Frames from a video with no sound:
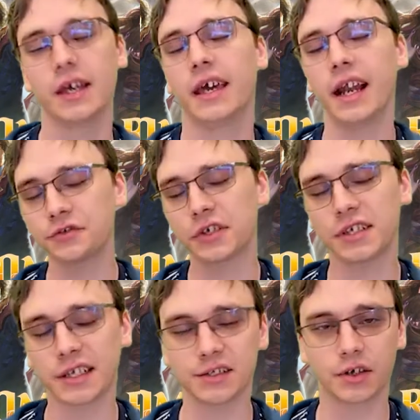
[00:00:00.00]
And I try to
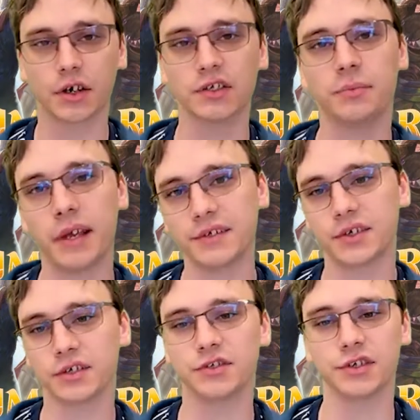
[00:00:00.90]
take these cards
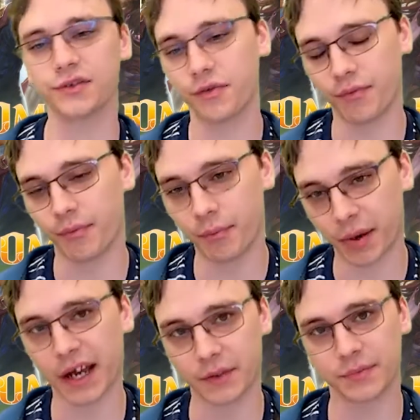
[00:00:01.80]
based on just
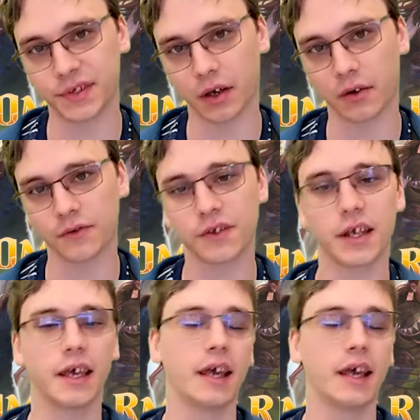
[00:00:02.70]
by themselves,